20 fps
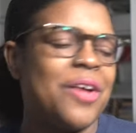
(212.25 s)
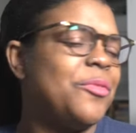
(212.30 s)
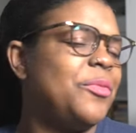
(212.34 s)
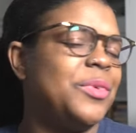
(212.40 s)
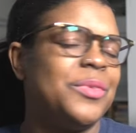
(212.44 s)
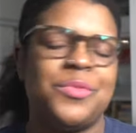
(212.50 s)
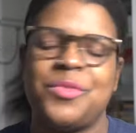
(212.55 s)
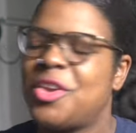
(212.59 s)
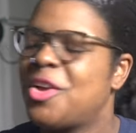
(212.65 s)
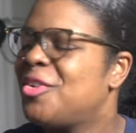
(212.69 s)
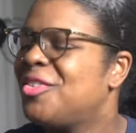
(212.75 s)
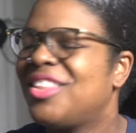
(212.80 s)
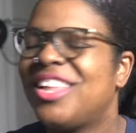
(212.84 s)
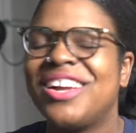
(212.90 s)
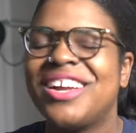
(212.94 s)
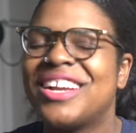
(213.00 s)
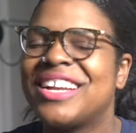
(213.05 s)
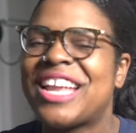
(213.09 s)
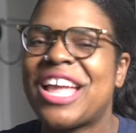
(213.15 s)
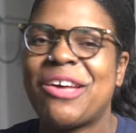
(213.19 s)
I will no
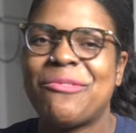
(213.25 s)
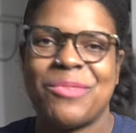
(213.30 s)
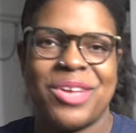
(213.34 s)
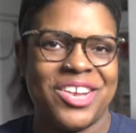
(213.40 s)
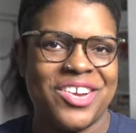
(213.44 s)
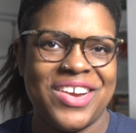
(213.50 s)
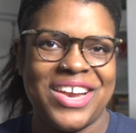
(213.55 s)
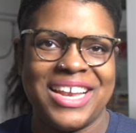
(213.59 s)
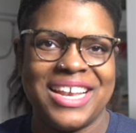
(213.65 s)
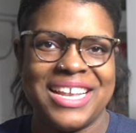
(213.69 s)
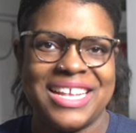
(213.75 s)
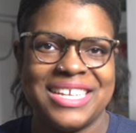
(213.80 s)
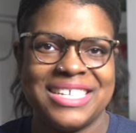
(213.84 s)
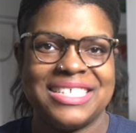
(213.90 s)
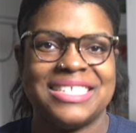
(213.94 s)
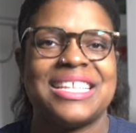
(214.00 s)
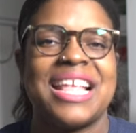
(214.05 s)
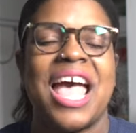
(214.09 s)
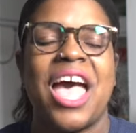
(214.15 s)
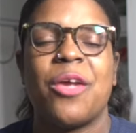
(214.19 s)
longer doubt my
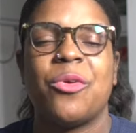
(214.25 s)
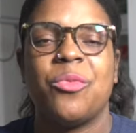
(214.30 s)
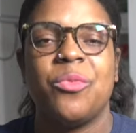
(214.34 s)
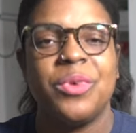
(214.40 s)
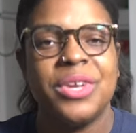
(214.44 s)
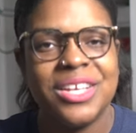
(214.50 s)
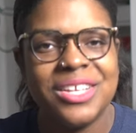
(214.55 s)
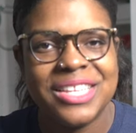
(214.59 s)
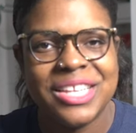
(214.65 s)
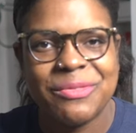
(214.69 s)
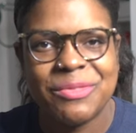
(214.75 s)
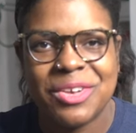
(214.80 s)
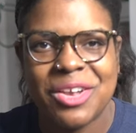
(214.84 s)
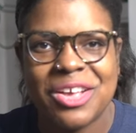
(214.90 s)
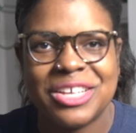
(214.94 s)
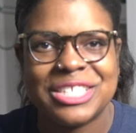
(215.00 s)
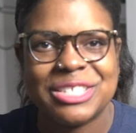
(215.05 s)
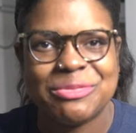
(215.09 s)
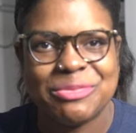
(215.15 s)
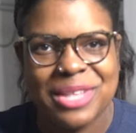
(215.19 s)
greatness. I will live an
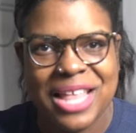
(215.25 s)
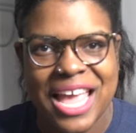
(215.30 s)
awesome